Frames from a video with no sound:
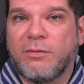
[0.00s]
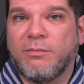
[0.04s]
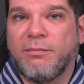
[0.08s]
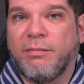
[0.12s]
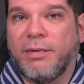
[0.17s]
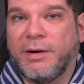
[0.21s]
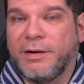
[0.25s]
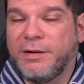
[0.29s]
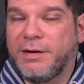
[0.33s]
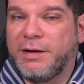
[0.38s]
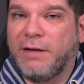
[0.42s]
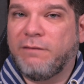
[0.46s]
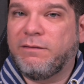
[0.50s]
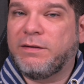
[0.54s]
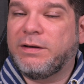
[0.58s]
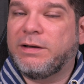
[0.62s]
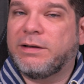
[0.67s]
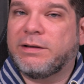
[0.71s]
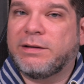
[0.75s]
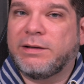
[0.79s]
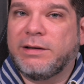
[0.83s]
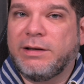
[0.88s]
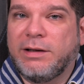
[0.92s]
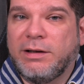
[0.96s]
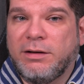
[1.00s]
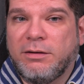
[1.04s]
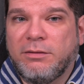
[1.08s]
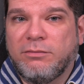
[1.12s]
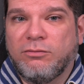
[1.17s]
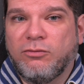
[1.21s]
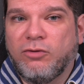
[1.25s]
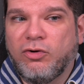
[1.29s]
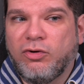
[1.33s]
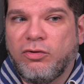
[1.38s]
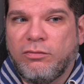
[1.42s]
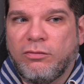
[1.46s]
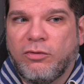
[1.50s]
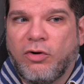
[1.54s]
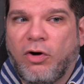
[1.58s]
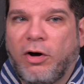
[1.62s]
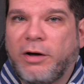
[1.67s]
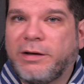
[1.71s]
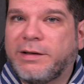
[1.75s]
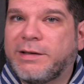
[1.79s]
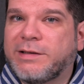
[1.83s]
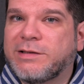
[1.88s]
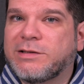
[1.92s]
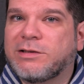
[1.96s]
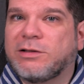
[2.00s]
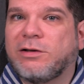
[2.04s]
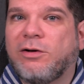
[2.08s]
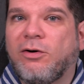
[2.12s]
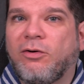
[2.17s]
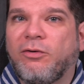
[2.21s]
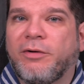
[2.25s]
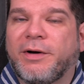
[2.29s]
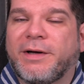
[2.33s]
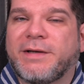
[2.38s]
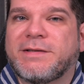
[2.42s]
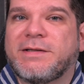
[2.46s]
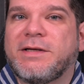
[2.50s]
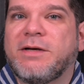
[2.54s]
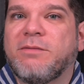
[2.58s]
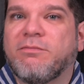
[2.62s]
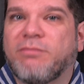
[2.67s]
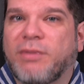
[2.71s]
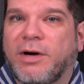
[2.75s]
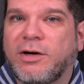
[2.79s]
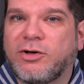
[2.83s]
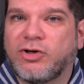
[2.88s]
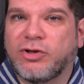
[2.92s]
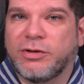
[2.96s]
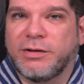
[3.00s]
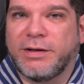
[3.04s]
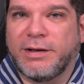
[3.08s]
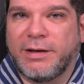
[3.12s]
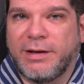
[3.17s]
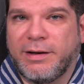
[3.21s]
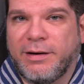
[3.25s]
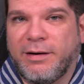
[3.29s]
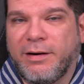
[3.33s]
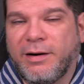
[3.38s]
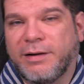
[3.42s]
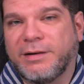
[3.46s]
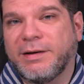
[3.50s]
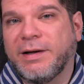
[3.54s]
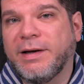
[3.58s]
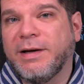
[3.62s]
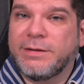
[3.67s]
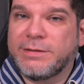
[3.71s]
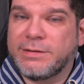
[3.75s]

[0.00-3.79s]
but definitely not as low as the impression that I got.